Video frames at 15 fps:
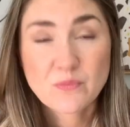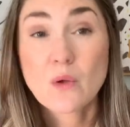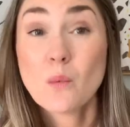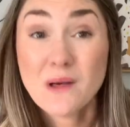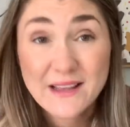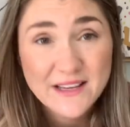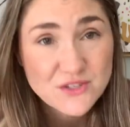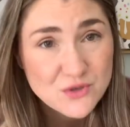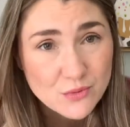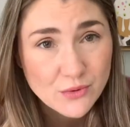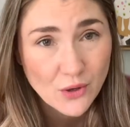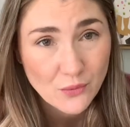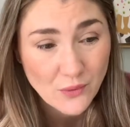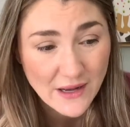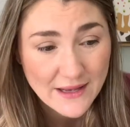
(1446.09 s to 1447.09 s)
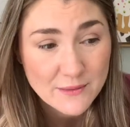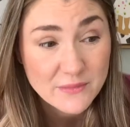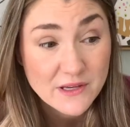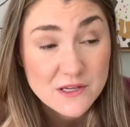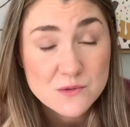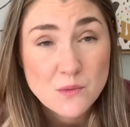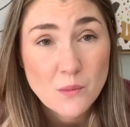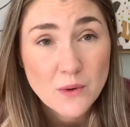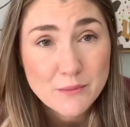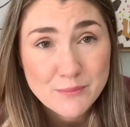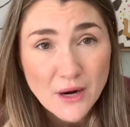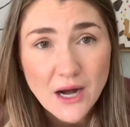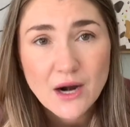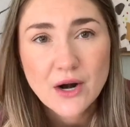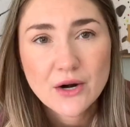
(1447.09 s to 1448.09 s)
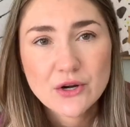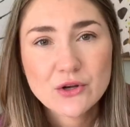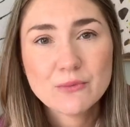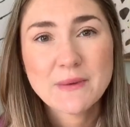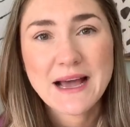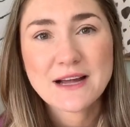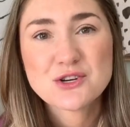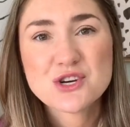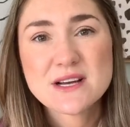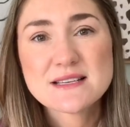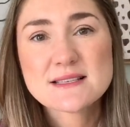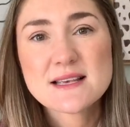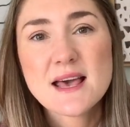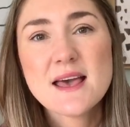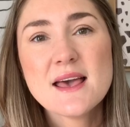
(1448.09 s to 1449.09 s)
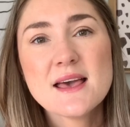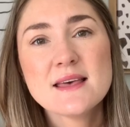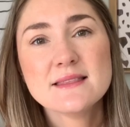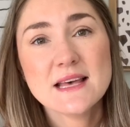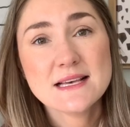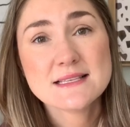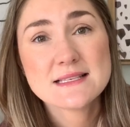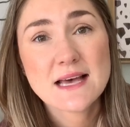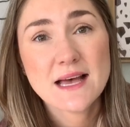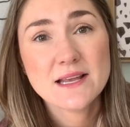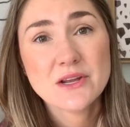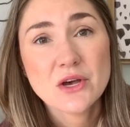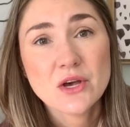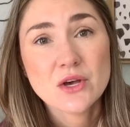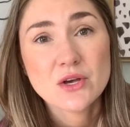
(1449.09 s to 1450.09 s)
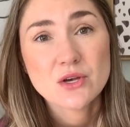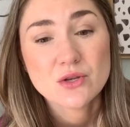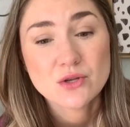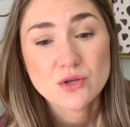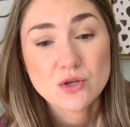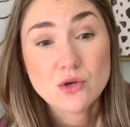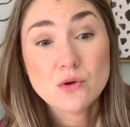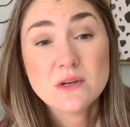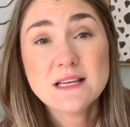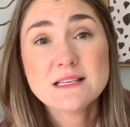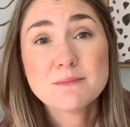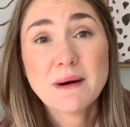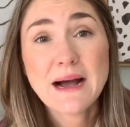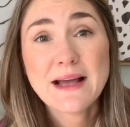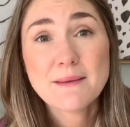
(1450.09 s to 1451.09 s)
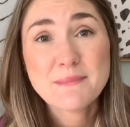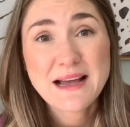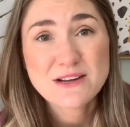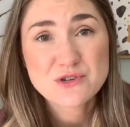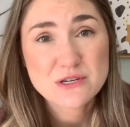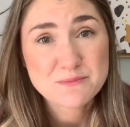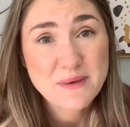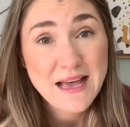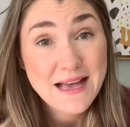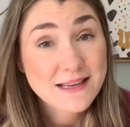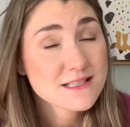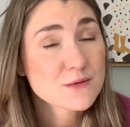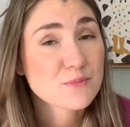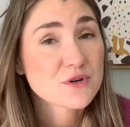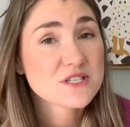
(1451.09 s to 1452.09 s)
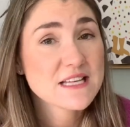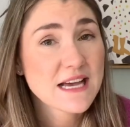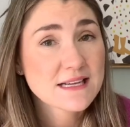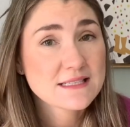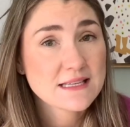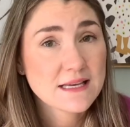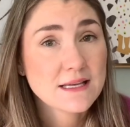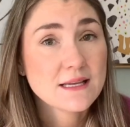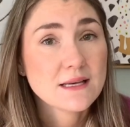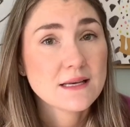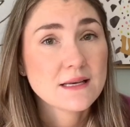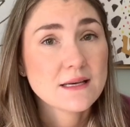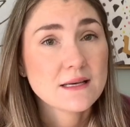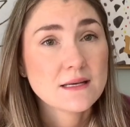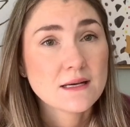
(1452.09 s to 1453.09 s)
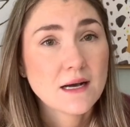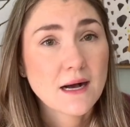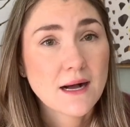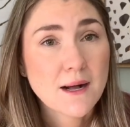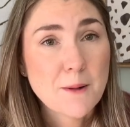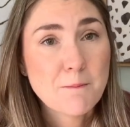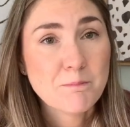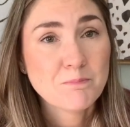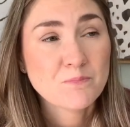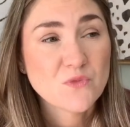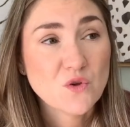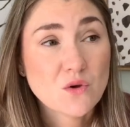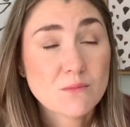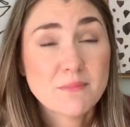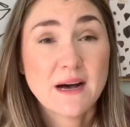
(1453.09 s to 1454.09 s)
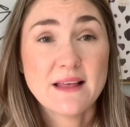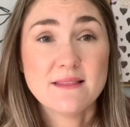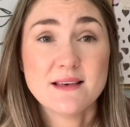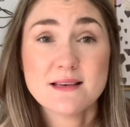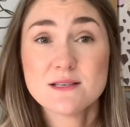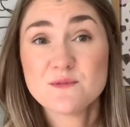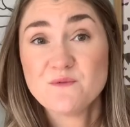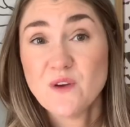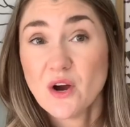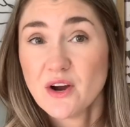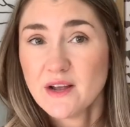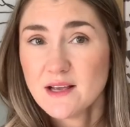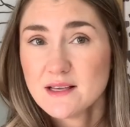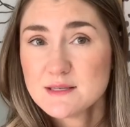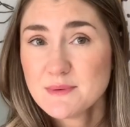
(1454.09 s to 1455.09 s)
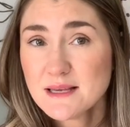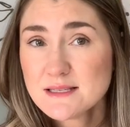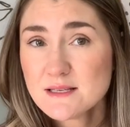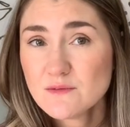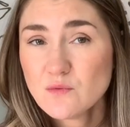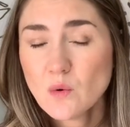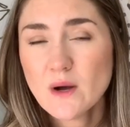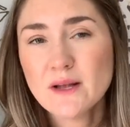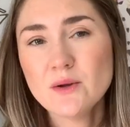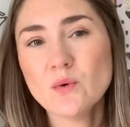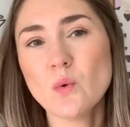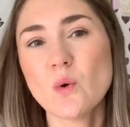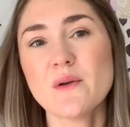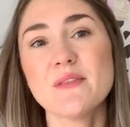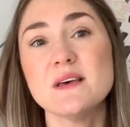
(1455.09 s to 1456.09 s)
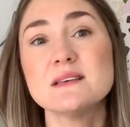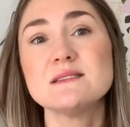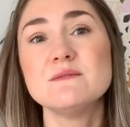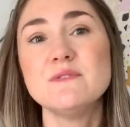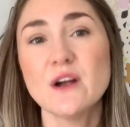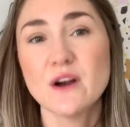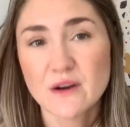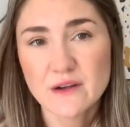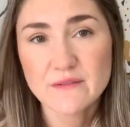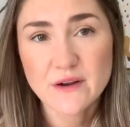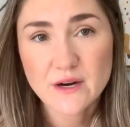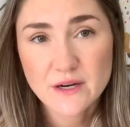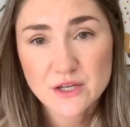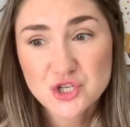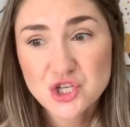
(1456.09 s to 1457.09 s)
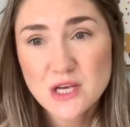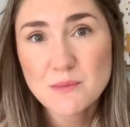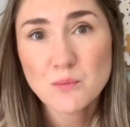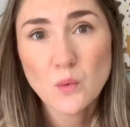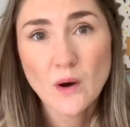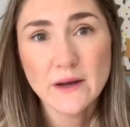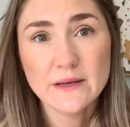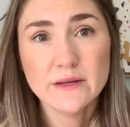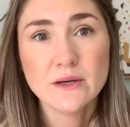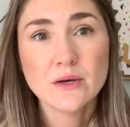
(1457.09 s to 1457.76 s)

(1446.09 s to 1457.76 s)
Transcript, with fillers: Well, I do know why, because when we bought our new mattress, they said you need to buy a mattress pad to protect it. Um, you can buy this very expensive one or this very, very cheap one.